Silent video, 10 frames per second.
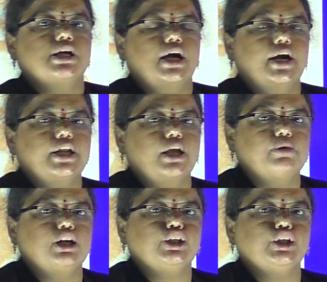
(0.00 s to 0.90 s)
and
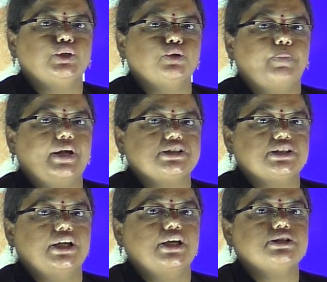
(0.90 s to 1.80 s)
ability to
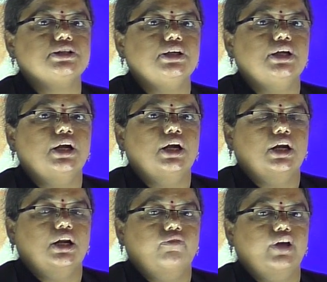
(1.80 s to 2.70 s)
purchase
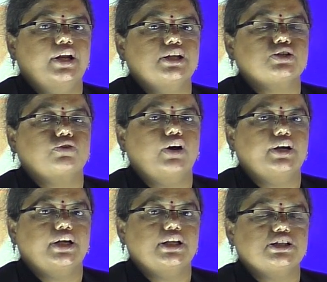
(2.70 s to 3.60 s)
various
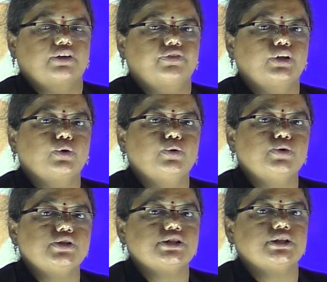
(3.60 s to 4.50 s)
quantities of the
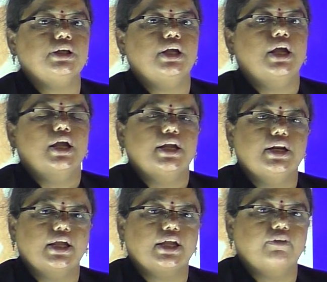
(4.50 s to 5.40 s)
goods in
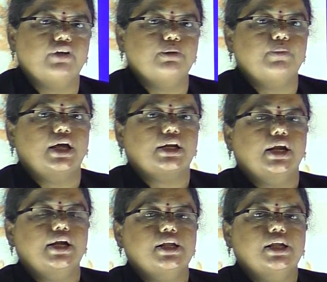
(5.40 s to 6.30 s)
a given
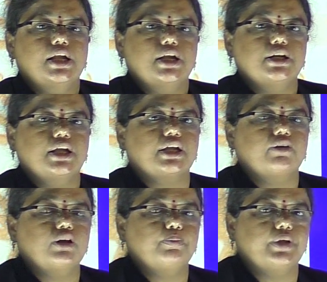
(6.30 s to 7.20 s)
market in a
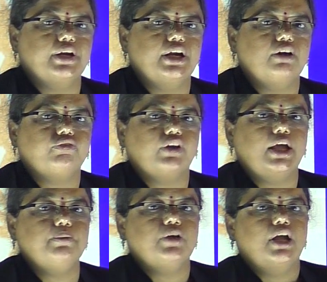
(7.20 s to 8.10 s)
given period of
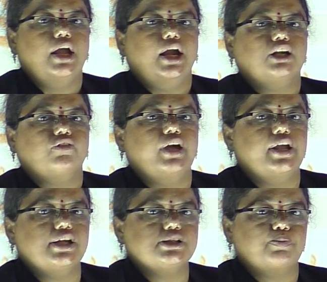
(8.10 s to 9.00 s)
time at
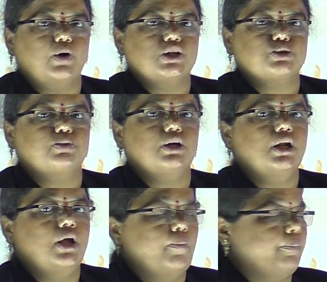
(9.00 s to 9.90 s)
various possible
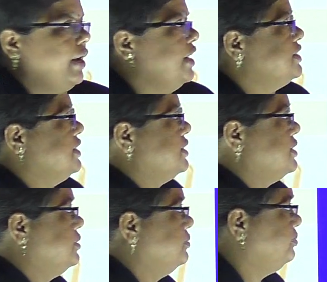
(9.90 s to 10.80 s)
prices.